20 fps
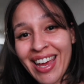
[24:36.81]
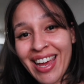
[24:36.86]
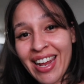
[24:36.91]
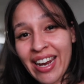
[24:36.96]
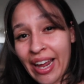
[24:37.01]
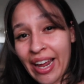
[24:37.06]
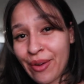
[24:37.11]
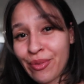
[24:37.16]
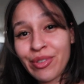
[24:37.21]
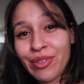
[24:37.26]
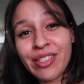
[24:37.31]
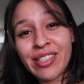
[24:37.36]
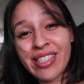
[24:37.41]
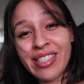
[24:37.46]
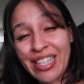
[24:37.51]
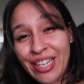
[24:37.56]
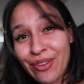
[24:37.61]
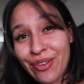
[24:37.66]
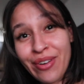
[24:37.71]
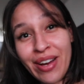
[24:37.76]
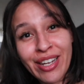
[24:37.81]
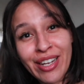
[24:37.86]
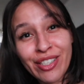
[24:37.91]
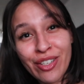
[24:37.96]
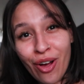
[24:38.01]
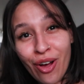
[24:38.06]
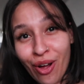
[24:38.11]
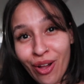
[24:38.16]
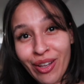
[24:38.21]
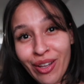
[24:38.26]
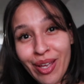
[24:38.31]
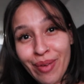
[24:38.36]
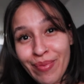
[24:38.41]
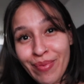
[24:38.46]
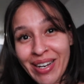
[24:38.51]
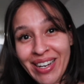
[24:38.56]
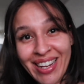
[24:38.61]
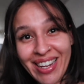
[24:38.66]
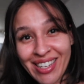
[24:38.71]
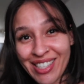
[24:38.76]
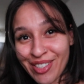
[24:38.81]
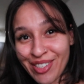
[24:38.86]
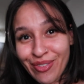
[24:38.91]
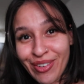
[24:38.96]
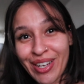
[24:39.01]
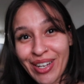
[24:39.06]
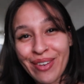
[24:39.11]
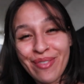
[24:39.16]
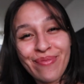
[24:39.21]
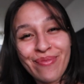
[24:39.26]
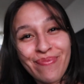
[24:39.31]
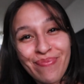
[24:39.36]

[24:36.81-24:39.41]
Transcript: and I will see you guys all in my next one.